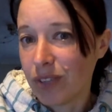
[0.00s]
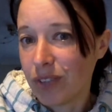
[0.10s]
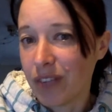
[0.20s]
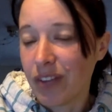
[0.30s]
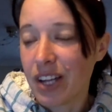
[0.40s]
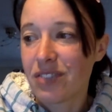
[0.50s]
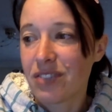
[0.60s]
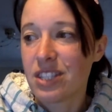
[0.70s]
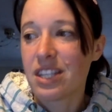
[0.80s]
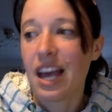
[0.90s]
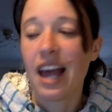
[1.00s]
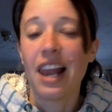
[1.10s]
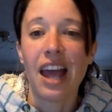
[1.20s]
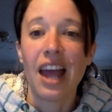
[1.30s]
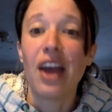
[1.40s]
And that's this
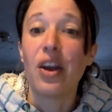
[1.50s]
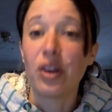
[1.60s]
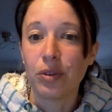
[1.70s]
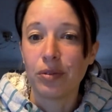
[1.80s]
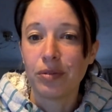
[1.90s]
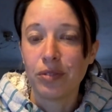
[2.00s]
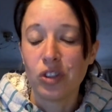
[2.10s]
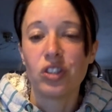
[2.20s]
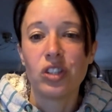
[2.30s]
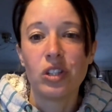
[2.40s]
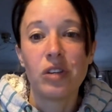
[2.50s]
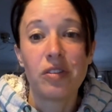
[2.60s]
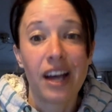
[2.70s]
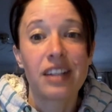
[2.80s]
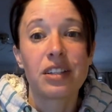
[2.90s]
eleeo. Shouldn't you have
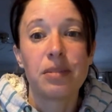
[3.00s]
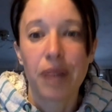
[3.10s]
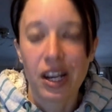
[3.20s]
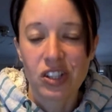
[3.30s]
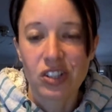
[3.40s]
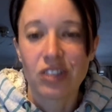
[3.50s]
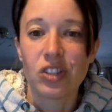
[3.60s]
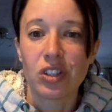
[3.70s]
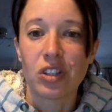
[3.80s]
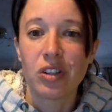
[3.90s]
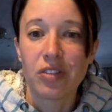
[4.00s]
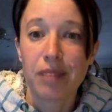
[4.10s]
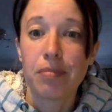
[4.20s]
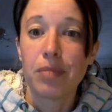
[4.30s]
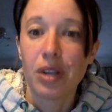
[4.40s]
had compassion? Shouldn't you have
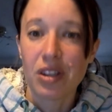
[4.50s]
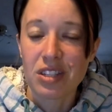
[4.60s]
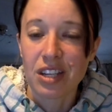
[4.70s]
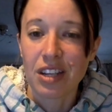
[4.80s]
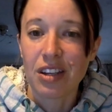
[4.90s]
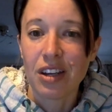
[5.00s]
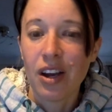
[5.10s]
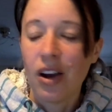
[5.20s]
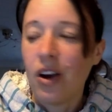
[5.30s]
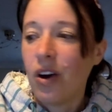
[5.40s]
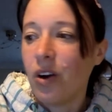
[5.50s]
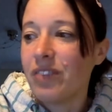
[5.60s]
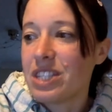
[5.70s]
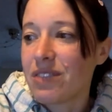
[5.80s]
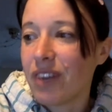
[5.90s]
had mercy on
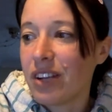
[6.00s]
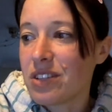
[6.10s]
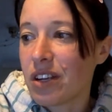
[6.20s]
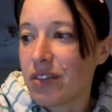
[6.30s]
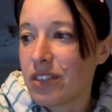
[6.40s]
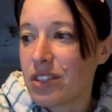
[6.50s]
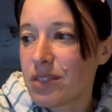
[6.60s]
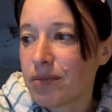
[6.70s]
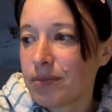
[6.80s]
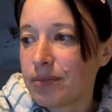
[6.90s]
this fellow servant?